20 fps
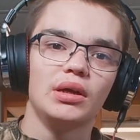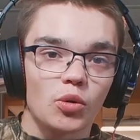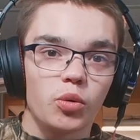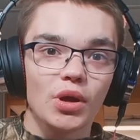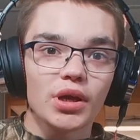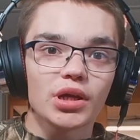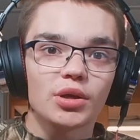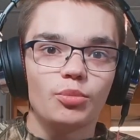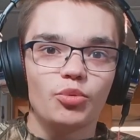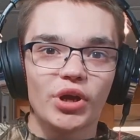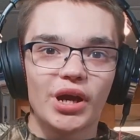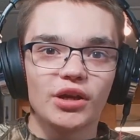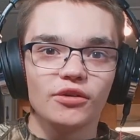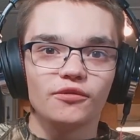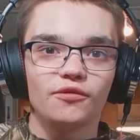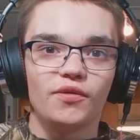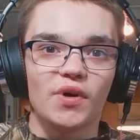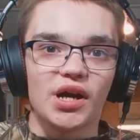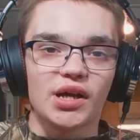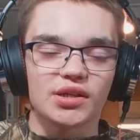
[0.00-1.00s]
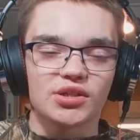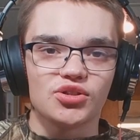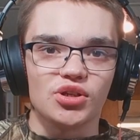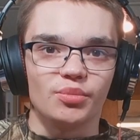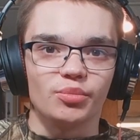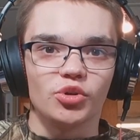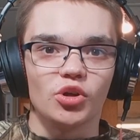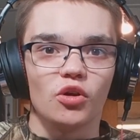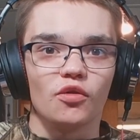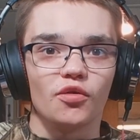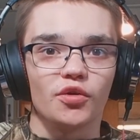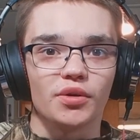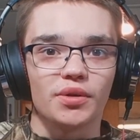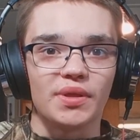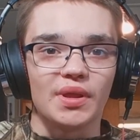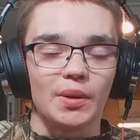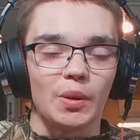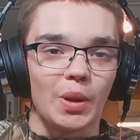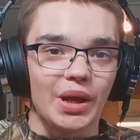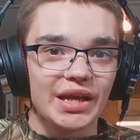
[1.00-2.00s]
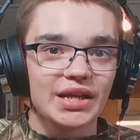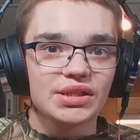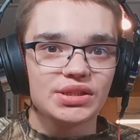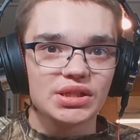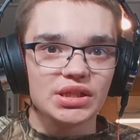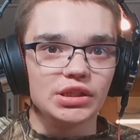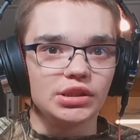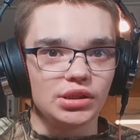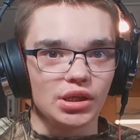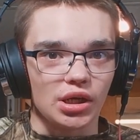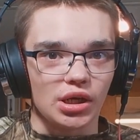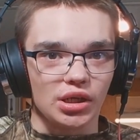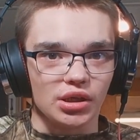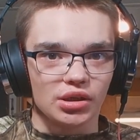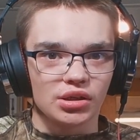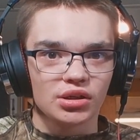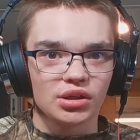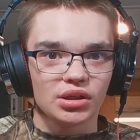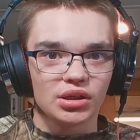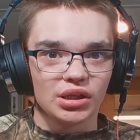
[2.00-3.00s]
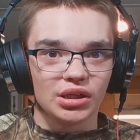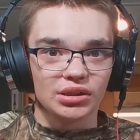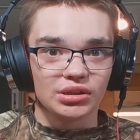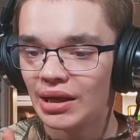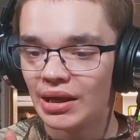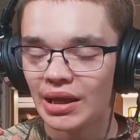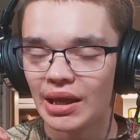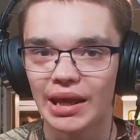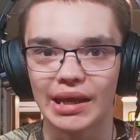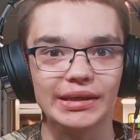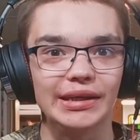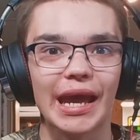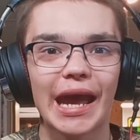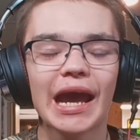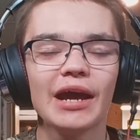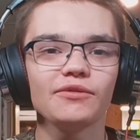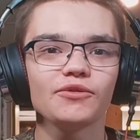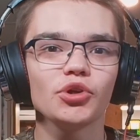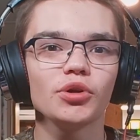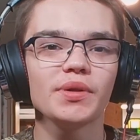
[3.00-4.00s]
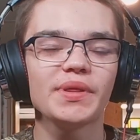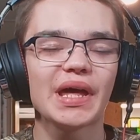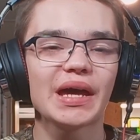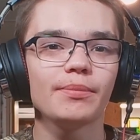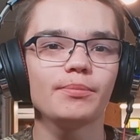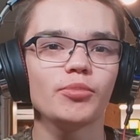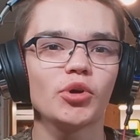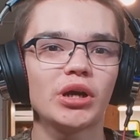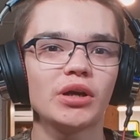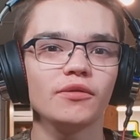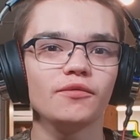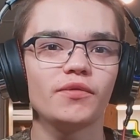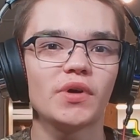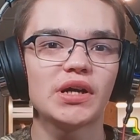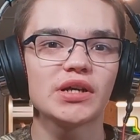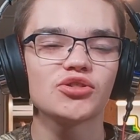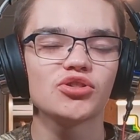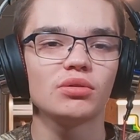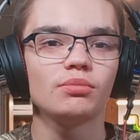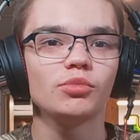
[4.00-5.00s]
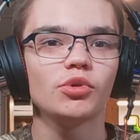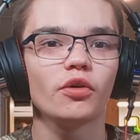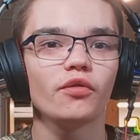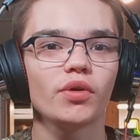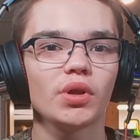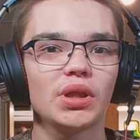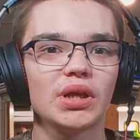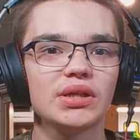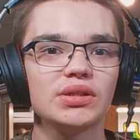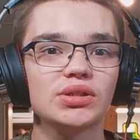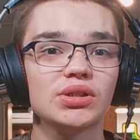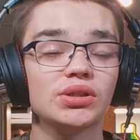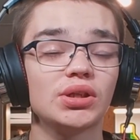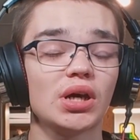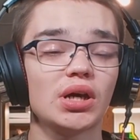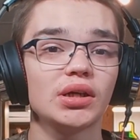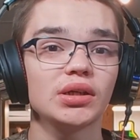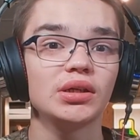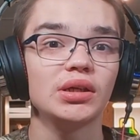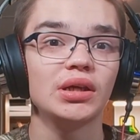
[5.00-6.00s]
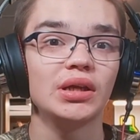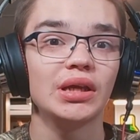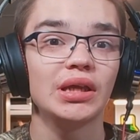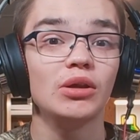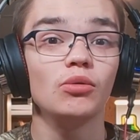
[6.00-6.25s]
Quick brown fox jumped over the lazy dog. And after that brown fox jumped over the lazy dog, he